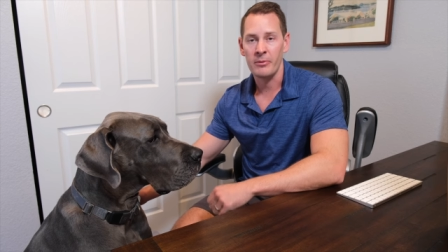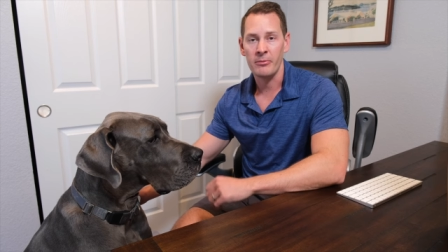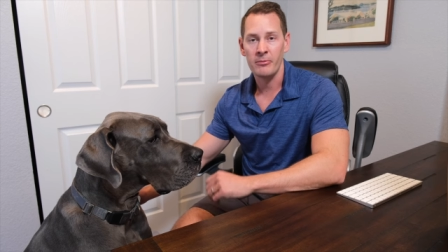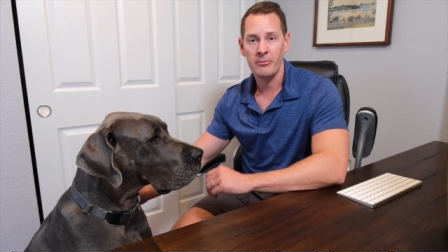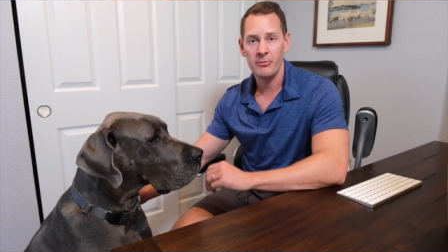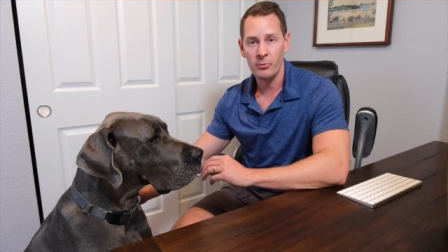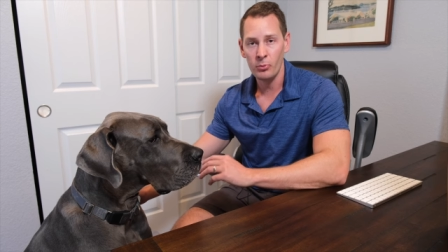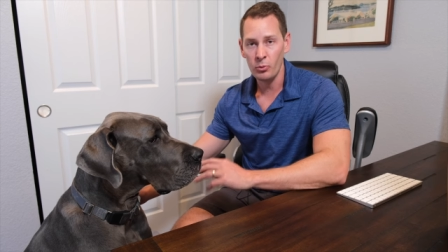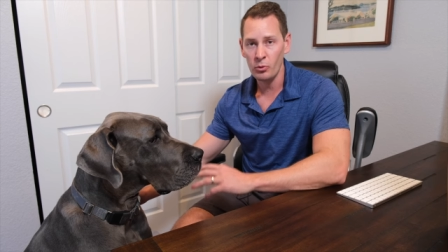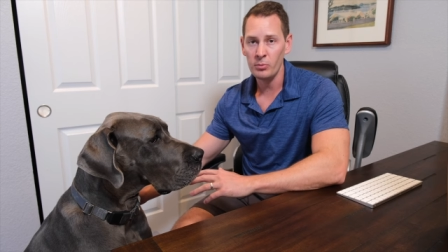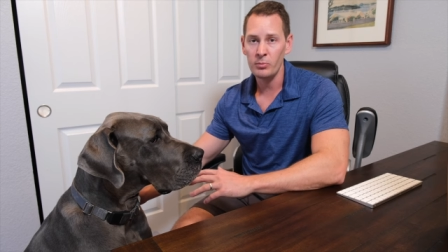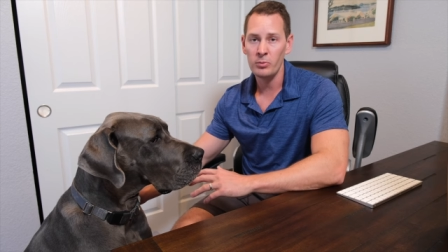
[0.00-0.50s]

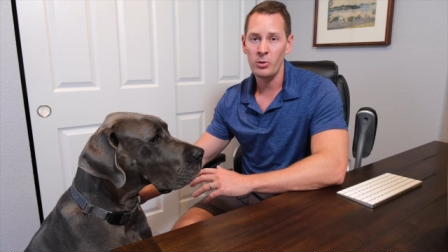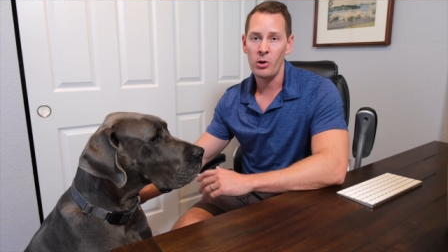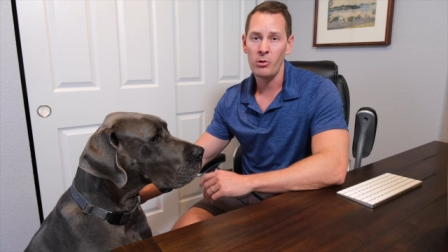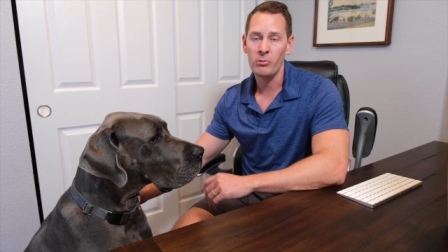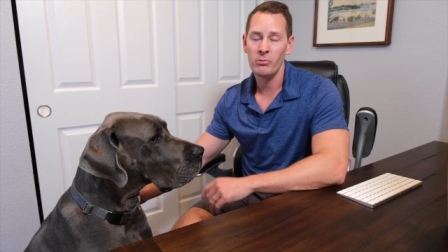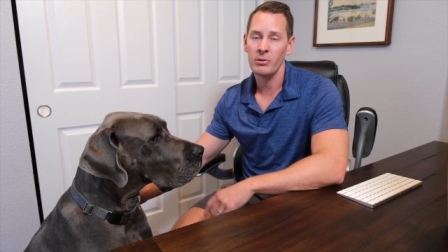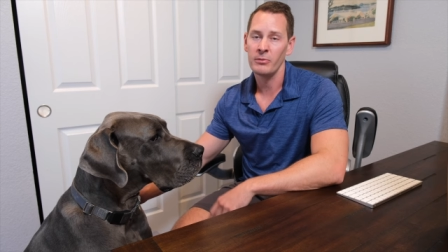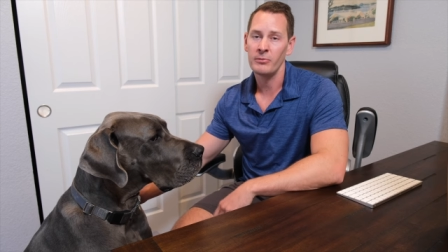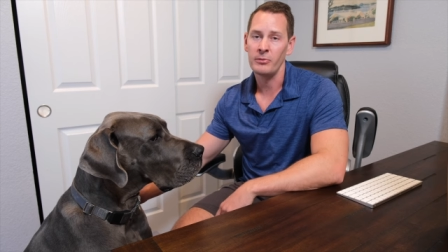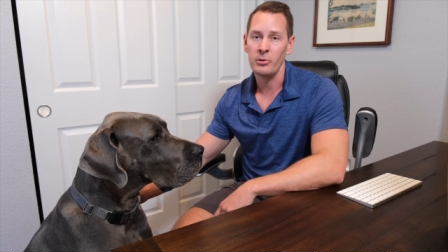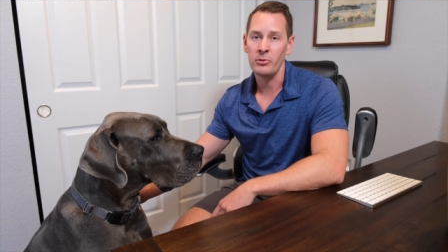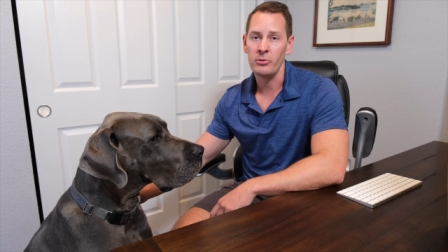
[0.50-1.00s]
full-blown
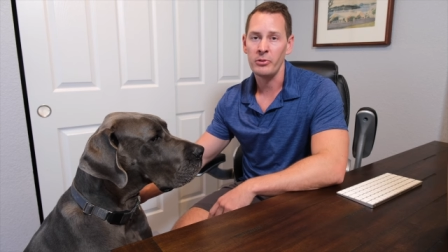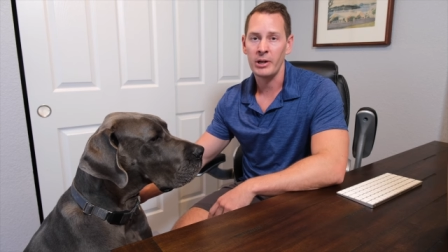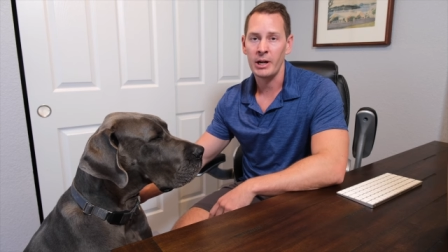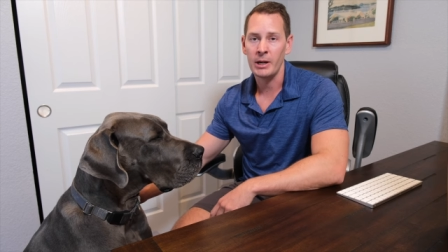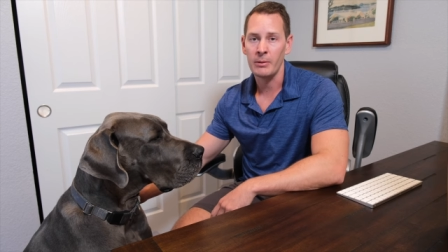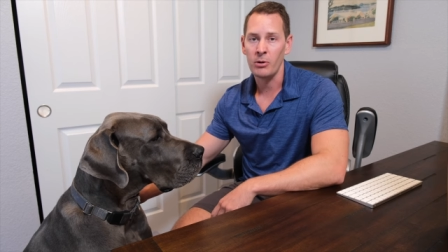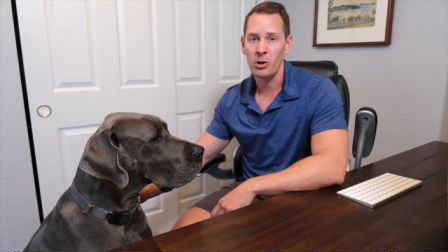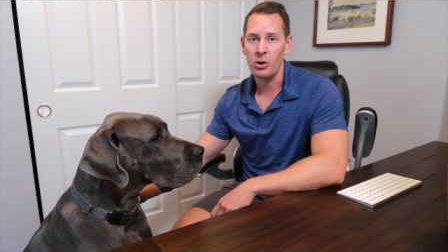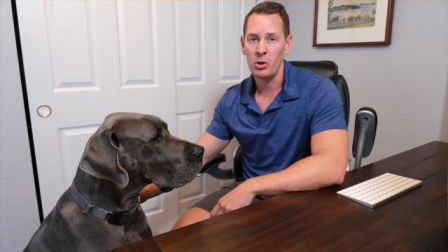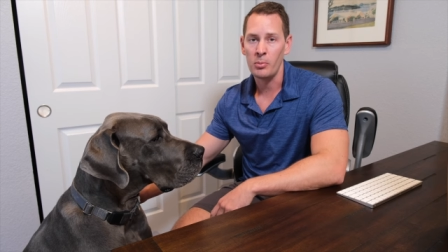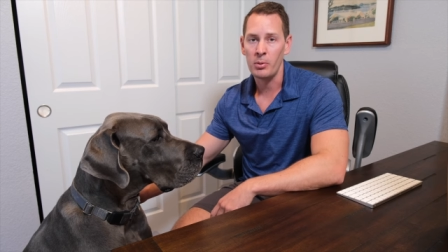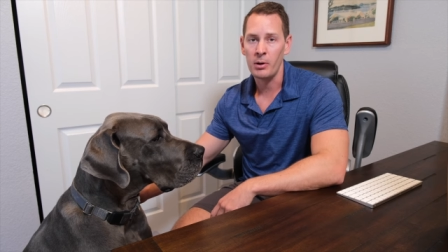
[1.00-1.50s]
review that I
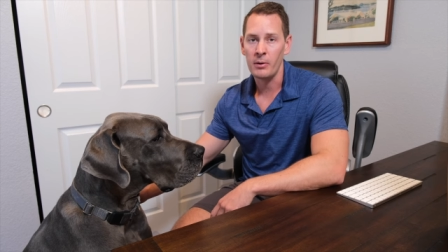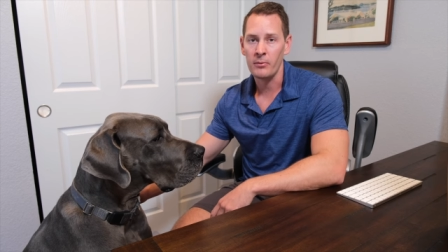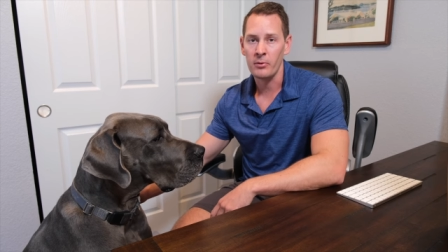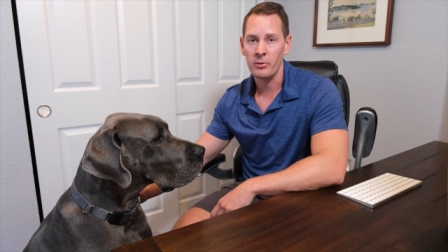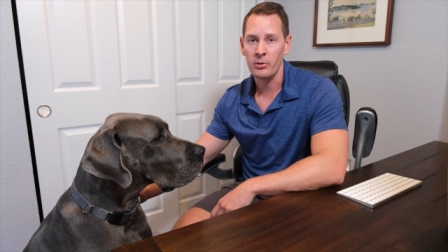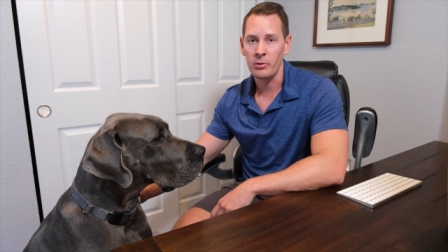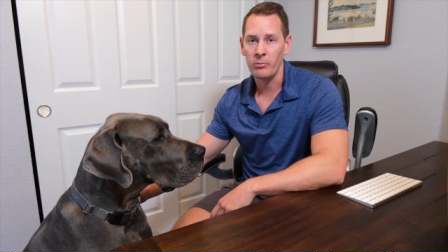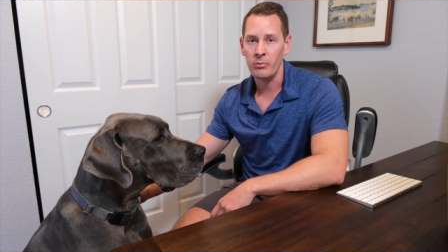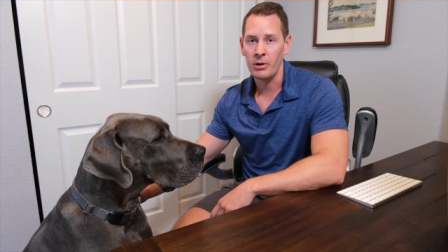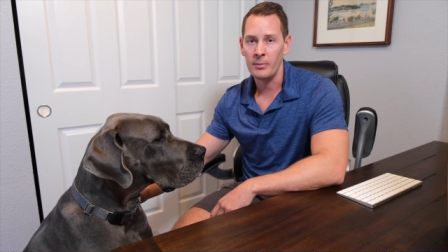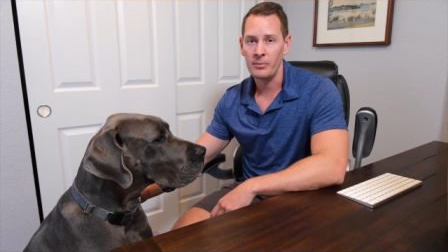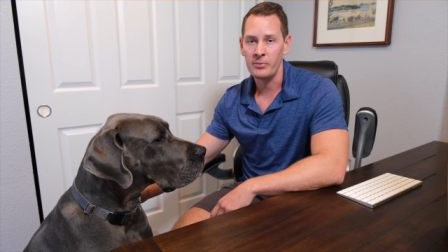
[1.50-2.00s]
wrote up over
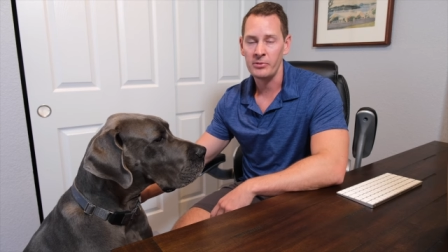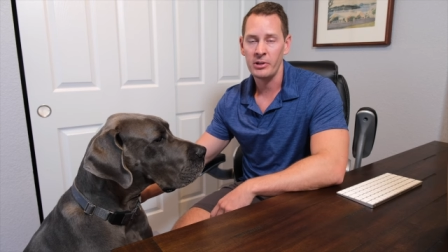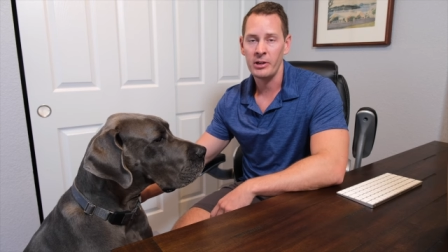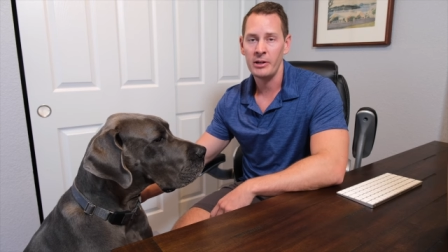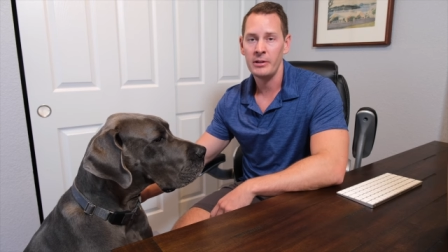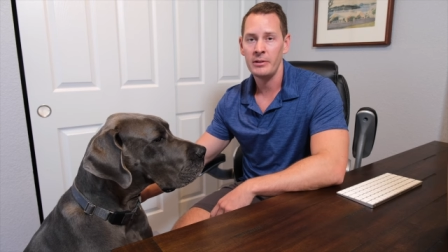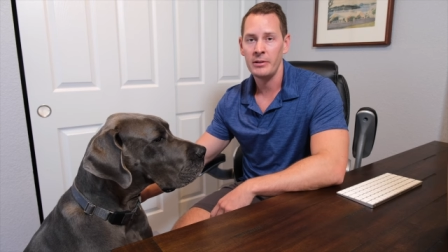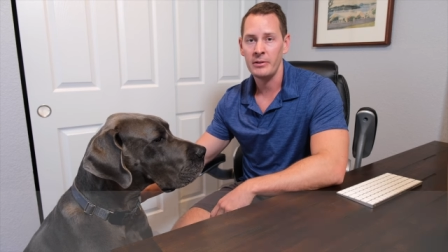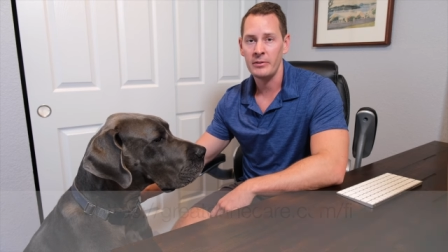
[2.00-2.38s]
on the website,